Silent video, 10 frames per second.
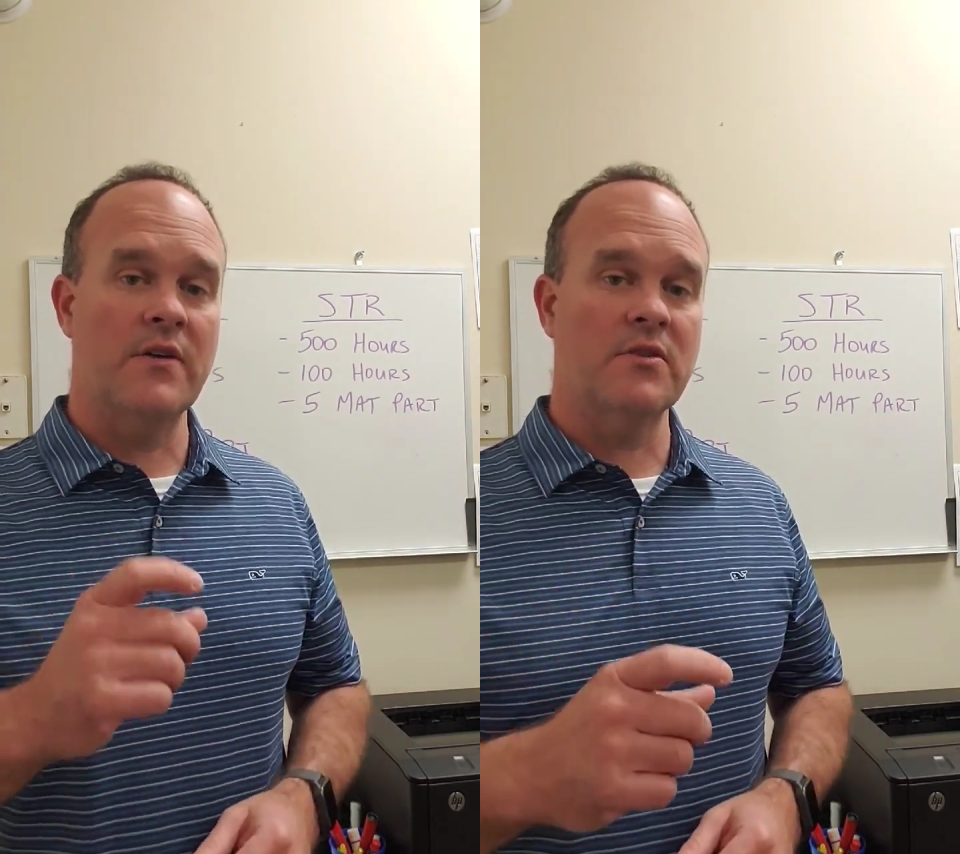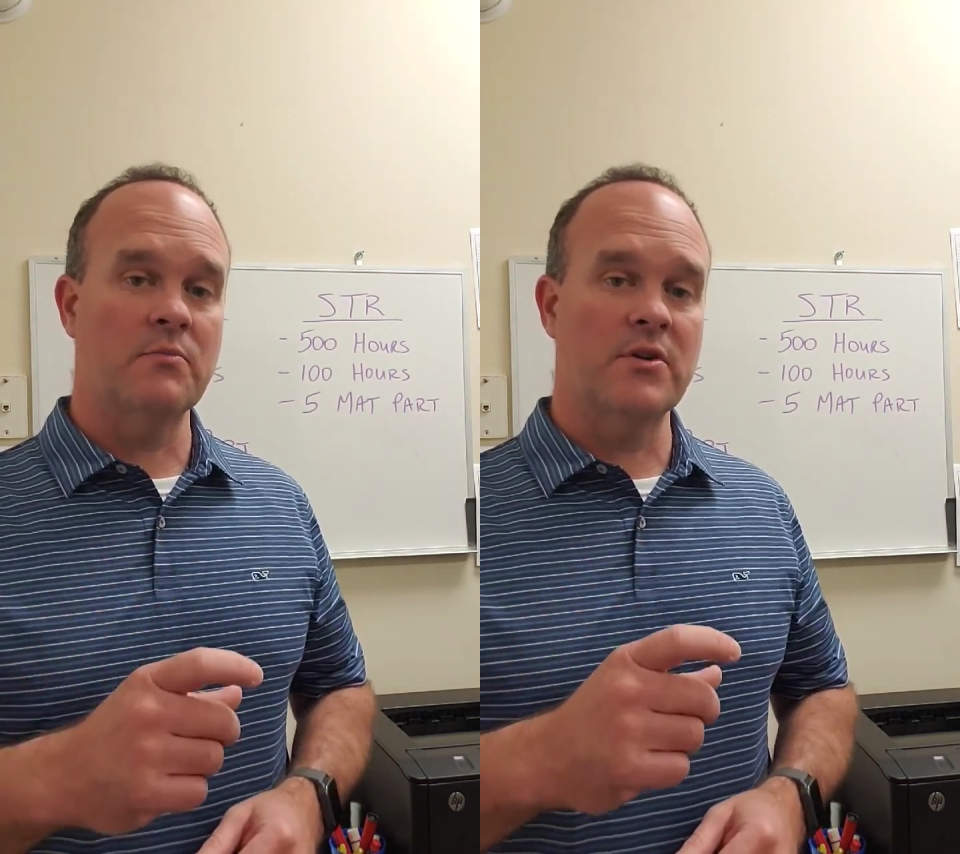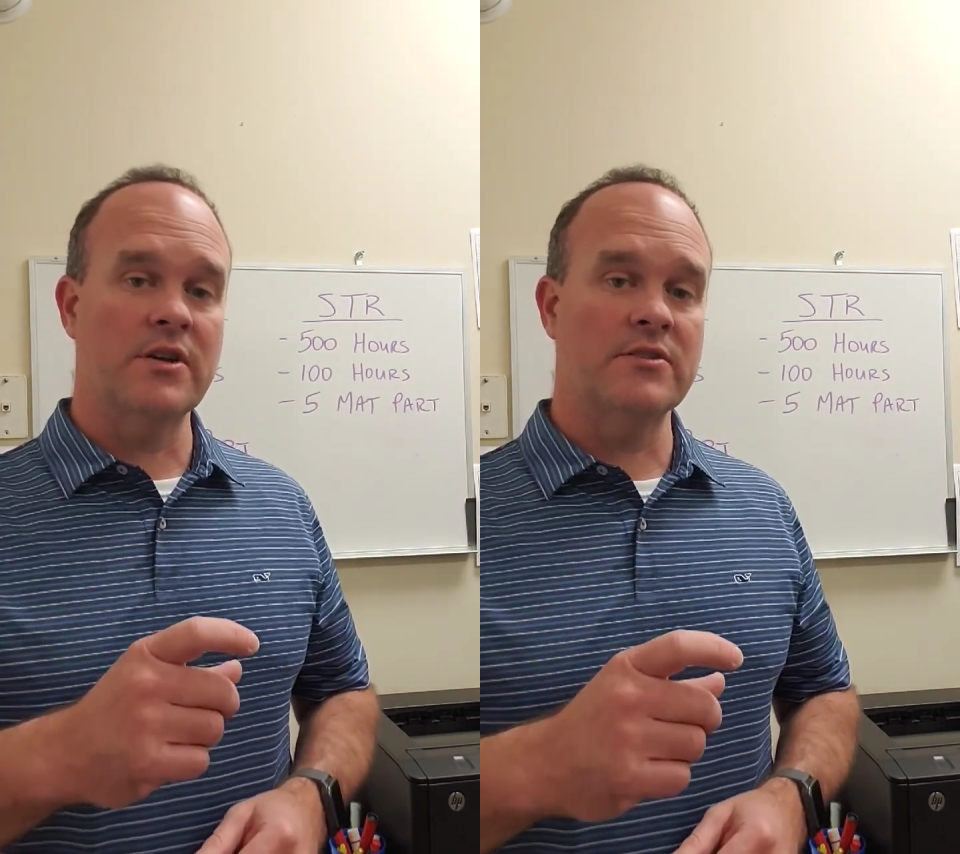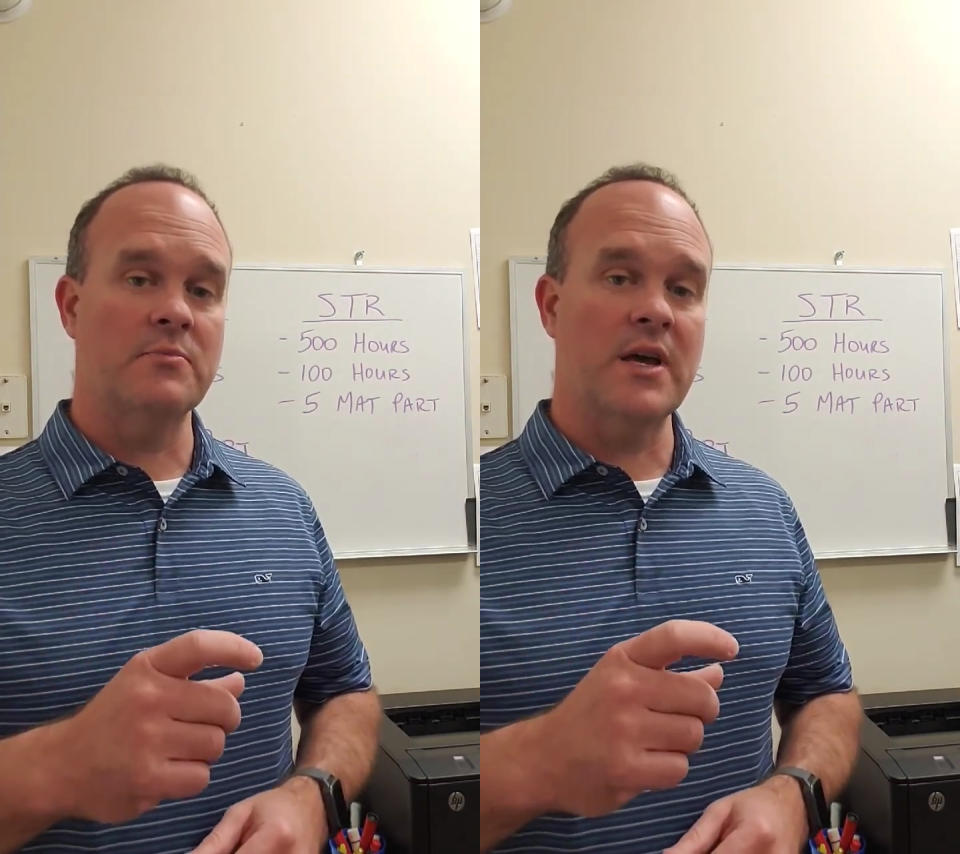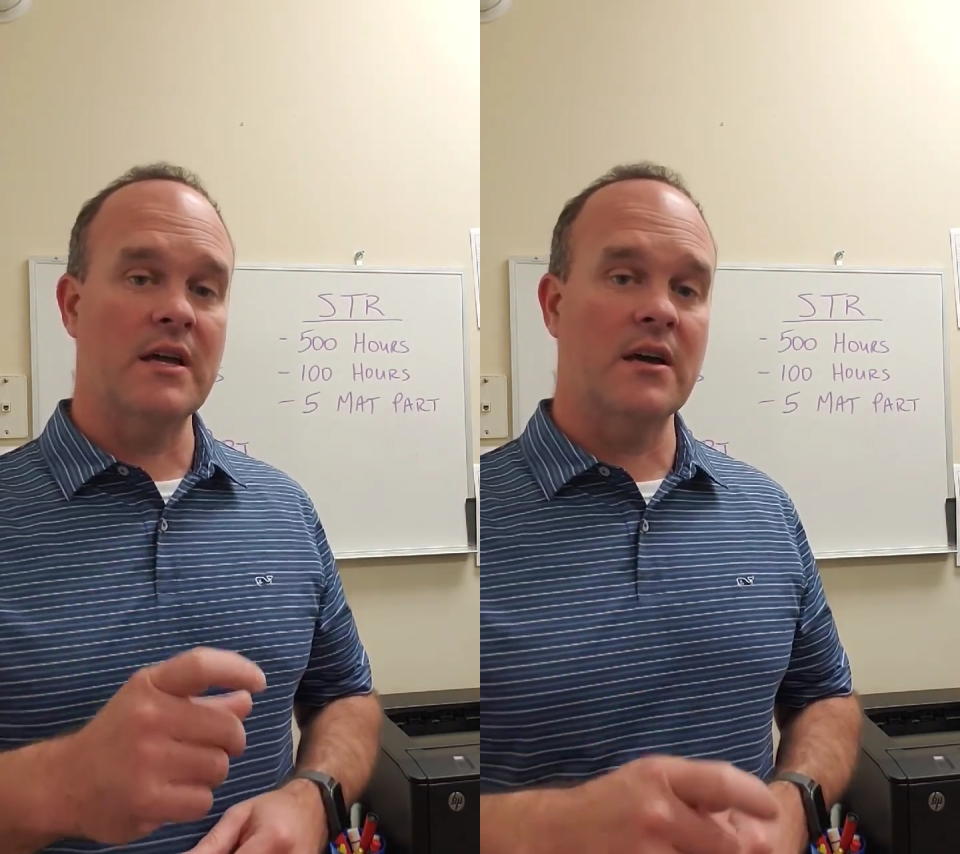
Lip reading: have to participate